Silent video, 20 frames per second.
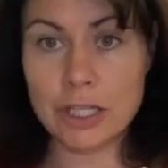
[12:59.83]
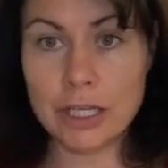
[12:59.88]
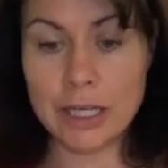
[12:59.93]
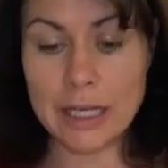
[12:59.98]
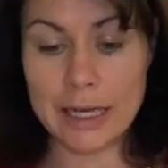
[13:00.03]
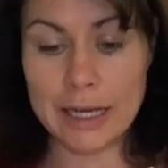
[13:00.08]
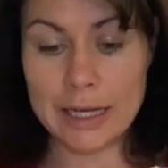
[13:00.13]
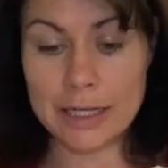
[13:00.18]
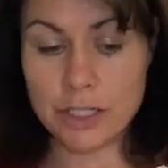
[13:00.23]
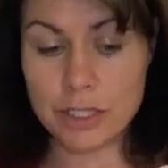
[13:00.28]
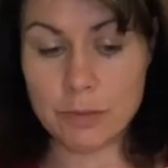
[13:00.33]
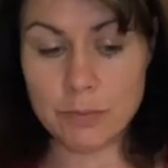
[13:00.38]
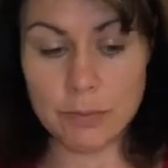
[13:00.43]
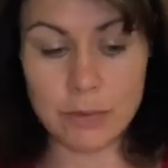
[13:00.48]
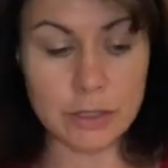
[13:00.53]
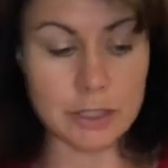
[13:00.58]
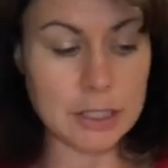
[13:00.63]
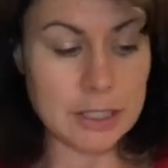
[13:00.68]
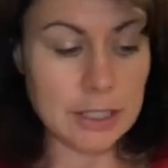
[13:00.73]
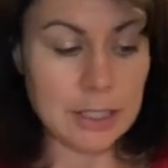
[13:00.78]
gadget
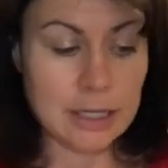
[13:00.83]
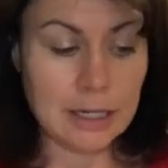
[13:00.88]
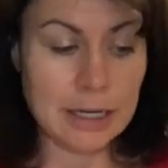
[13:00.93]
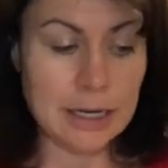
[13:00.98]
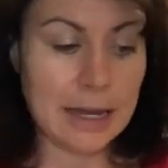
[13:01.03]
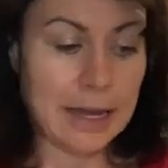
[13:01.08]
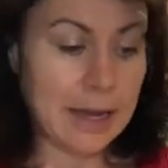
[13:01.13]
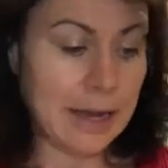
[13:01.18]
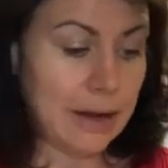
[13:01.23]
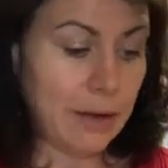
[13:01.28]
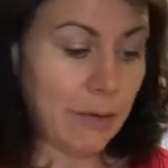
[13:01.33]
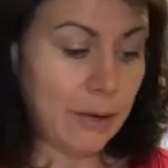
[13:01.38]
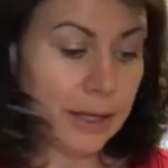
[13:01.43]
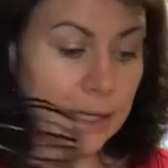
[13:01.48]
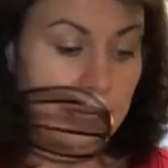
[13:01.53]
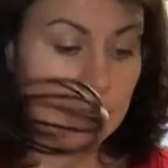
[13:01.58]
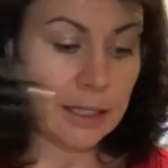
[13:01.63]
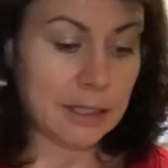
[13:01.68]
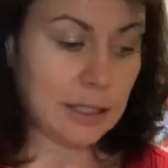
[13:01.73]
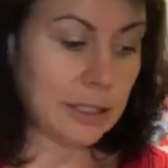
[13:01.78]
person, and now I
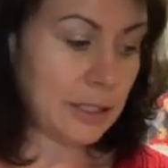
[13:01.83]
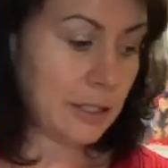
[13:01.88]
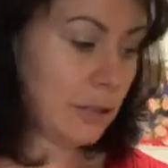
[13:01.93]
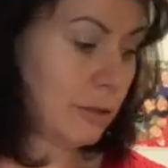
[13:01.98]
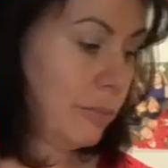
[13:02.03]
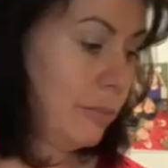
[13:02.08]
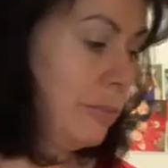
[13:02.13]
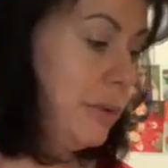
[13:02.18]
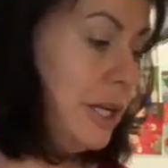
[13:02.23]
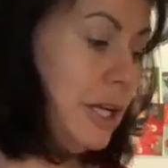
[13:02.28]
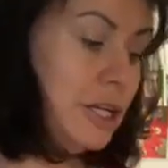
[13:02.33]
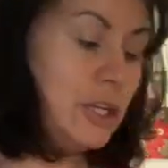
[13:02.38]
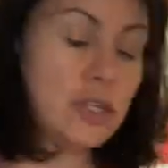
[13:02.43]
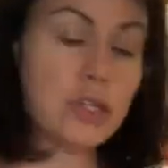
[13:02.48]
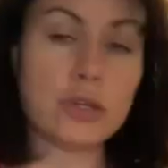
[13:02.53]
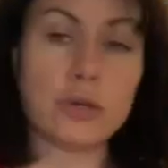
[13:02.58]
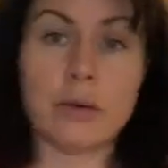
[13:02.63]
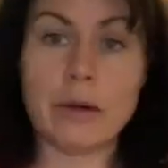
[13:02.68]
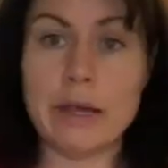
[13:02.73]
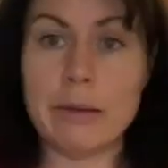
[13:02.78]
got little mini
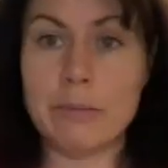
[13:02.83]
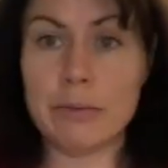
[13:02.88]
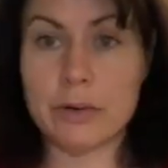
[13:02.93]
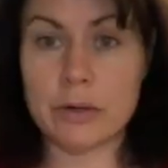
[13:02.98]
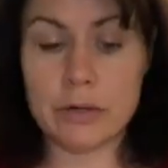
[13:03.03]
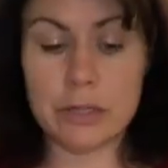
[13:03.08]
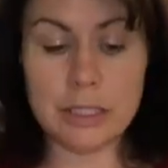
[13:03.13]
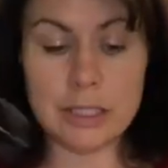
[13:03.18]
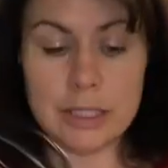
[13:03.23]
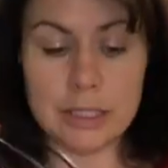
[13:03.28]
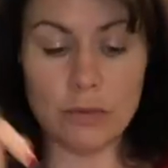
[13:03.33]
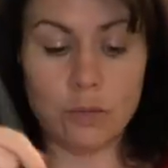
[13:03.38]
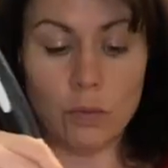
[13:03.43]
scrapers and